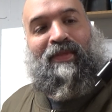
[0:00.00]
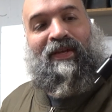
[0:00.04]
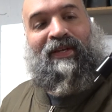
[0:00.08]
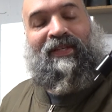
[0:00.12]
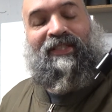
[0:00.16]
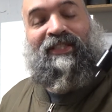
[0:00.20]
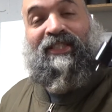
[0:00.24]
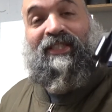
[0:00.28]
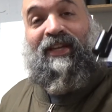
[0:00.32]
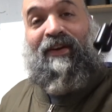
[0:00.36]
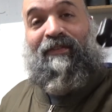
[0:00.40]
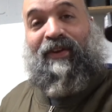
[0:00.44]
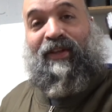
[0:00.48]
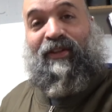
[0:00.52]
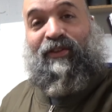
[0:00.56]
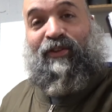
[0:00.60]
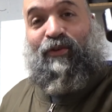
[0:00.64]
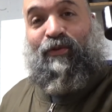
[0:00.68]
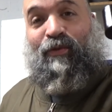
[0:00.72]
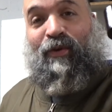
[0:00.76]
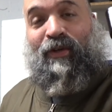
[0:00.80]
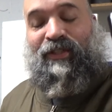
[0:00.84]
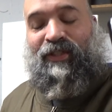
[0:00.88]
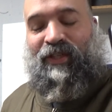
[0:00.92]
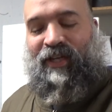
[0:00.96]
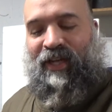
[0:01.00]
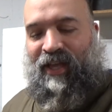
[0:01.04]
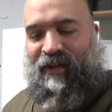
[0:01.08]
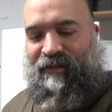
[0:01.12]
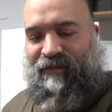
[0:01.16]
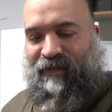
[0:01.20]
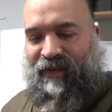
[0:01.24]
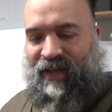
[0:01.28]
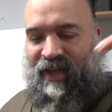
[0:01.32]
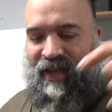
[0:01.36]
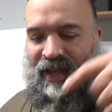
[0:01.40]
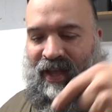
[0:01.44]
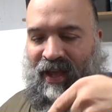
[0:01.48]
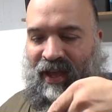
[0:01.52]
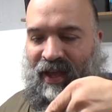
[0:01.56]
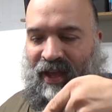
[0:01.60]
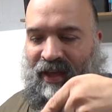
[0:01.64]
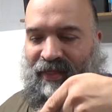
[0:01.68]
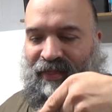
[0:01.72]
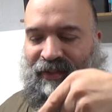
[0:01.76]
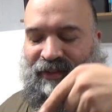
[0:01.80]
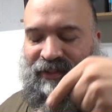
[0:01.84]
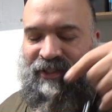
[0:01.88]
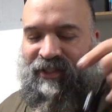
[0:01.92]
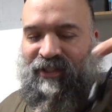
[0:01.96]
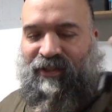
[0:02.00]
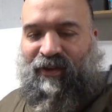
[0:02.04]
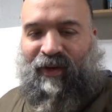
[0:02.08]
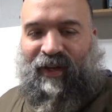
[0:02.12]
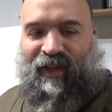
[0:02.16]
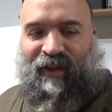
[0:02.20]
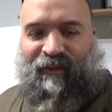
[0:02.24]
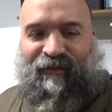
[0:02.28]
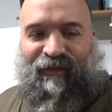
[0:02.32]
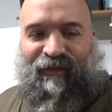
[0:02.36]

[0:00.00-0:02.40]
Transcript: 7200 kV. This is only a